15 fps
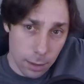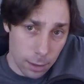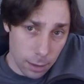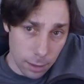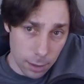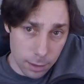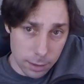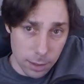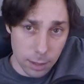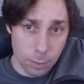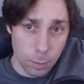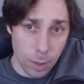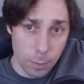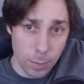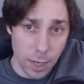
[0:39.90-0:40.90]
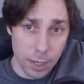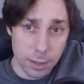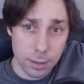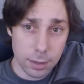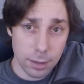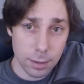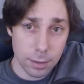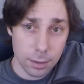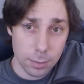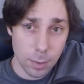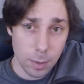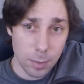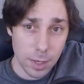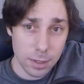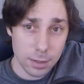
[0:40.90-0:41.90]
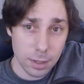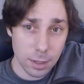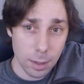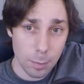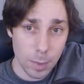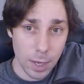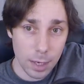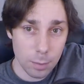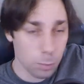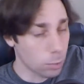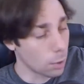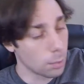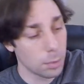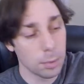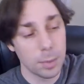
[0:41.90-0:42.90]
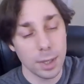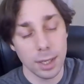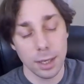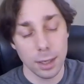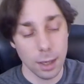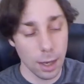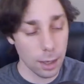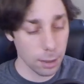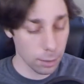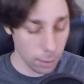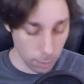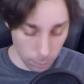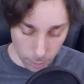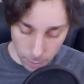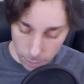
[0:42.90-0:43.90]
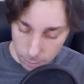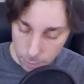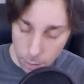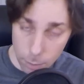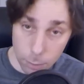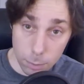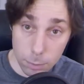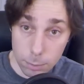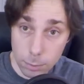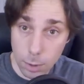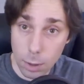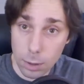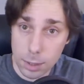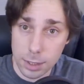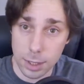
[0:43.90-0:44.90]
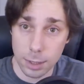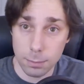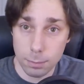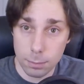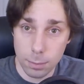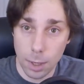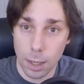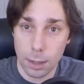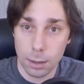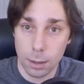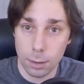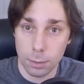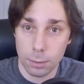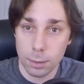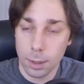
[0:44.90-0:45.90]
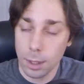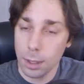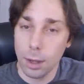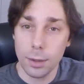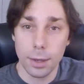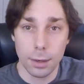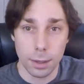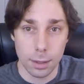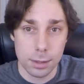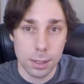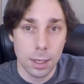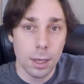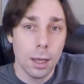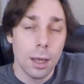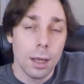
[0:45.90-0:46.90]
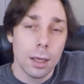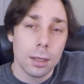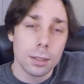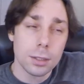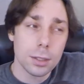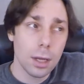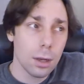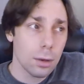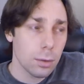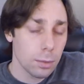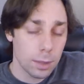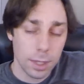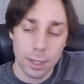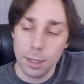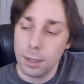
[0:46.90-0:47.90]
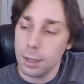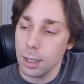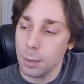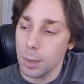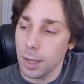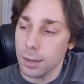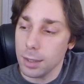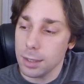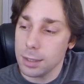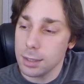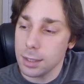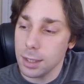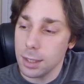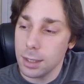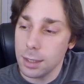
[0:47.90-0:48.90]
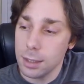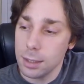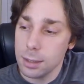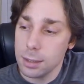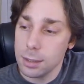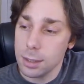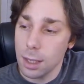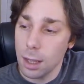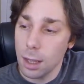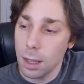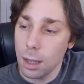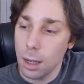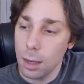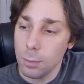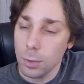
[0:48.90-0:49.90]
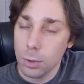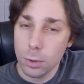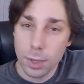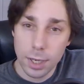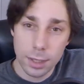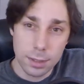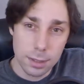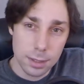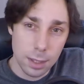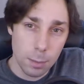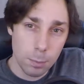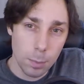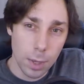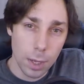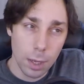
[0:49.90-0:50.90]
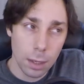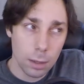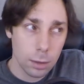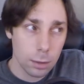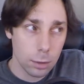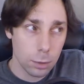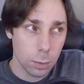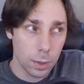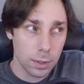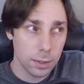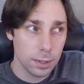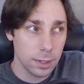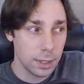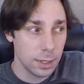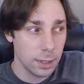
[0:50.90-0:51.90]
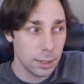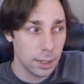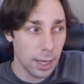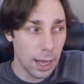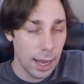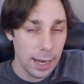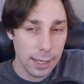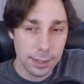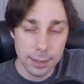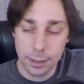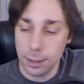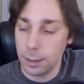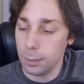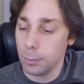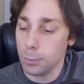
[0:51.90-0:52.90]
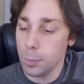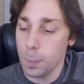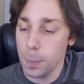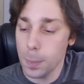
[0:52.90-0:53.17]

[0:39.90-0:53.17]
Let's get the white balance. Is the white balance going to come back? Probably. I don't know. I don't know. Honestly, I don't know. Oh, there it goes. So the thing about this is I'm recording in December 2018.